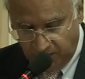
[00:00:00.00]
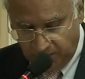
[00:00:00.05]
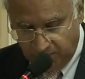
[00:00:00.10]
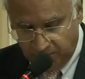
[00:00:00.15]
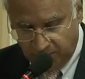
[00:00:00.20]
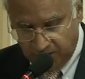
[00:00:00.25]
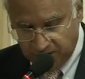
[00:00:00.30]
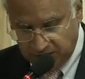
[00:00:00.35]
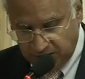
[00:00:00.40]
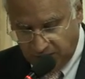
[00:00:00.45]

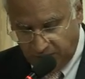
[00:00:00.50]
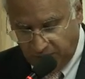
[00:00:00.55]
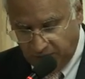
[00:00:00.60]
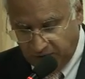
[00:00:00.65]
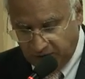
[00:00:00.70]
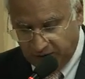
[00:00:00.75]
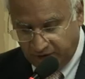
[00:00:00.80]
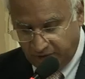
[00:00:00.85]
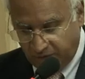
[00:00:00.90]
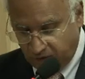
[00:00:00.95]
Much of
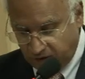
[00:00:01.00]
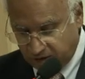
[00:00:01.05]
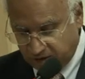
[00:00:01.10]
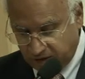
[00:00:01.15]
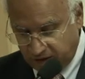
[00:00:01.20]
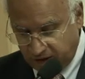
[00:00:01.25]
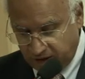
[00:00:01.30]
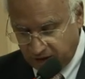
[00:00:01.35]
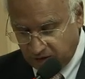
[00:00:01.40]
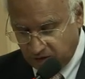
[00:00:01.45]
our effort
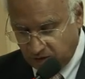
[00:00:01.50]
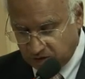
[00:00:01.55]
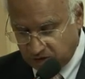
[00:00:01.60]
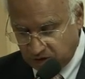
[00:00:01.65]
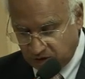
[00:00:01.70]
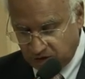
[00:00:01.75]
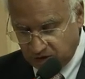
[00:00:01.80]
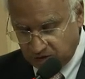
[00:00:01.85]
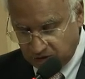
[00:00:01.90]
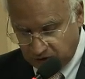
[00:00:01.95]
today goes
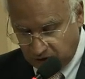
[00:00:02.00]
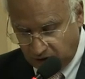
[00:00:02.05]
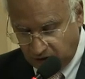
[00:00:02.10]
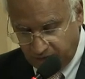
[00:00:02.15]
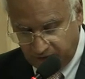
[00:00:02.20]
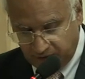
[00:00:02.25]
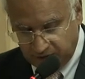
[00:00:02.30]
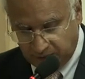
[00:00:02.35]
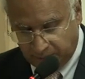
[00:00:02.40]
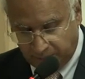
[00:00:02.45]
into
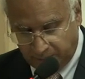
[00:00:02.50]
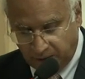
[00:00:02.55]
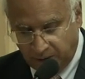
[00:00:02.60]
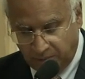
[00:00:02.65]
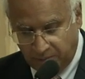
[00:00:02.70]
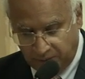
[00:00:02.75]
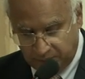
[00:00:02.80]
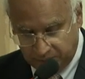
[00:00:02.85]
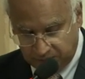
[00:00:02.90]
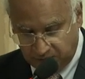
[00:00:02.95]
solving the
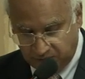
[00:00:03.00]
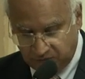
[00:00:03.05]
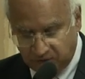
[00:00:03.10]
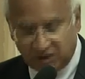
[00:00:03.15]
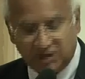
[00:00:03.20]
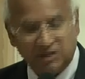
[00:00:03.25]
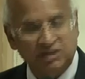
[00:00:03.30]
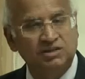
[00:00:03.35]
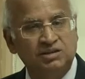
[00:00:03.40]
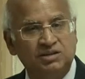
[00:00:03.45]
problems of the
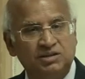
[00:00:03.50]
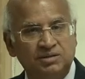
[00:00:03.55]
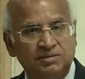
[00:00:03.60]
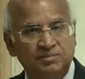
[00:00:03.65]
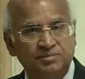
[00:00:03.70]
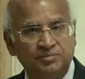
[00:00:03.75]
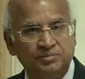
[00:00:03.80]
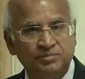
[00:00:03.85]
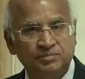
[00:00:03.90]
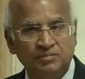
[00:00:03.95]
rich,
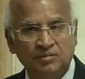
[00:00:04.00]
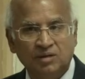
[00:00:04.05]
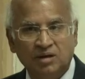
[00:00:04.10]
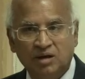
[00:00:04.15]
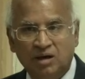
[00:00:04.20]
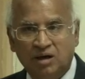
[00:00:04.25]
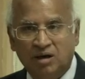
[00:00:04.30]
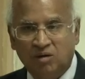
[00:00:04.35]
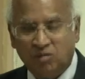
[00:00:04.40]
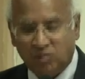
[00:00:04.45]

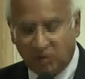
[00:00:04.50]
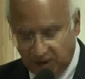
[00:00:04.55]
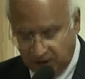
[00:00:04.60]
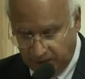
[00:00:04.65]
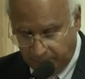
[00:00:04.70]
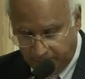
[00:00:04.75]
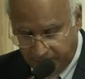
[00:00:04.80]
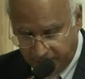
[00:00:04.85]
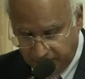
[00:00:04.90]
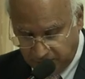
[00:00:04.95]
while
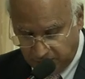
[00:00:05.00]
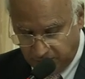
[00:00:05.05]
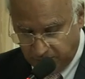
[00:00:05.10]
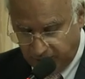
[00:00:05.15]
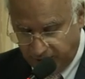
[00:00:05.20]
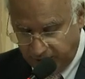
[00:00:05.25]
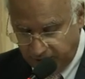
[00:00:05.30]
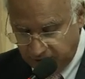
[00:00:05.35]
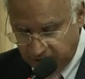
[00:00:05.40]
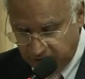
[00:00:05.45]
the best
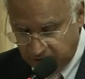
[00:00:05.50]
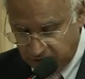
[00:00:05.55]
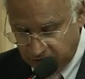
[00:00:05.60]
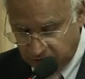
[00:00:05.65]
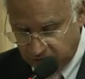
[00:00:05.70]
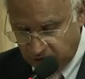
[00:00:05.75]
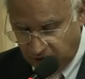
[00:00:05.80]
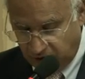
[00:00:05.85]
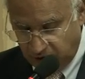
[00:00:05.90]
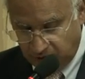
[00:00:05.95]
minds to
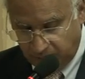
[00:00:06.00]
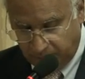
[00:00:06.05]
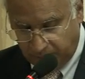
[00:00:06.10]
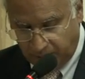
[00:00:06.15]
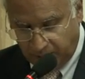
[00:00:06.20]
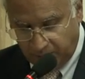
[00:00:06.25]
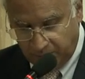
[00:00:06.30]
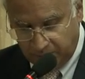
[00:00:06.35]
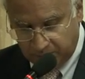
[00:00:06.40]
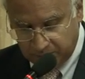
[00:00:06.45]
solve the
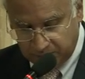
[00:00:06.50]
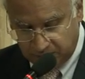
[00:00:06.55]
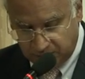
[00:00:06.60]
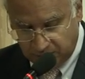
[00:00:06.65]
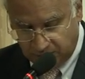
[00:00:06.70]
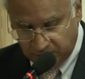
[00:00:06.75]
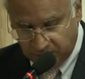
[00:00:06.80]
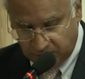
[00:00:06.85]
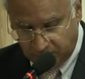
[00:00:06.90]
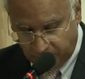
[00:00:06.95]
problems
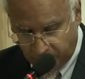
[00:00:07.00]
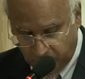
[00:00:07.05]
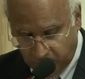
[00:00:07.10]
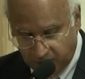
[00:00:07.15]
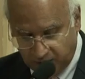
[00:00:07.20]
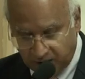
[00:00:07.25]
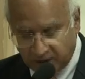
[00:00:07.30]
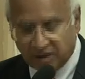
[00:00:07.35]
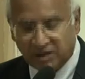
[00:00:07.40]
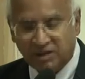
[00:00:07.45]
of the
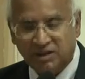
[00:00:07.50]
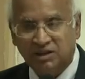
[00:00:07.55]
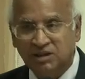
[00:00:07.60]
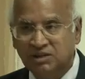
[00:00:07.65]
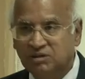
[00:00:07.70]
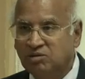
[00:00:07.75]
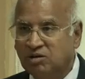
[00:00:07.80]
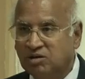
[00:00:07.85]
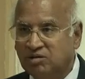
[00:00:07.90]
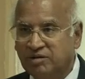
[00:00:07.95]
poor
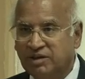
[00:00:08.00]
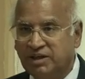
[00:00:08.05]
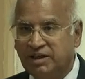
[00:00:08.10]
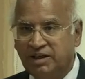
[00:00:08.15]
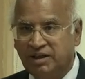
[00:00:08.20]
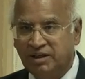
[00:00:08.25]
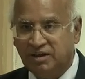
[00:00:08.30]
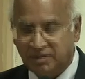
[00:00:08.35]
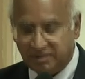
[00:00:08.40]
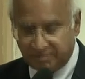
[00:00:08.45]
is what we
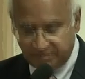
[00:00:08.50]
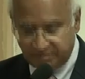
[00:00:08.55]
need.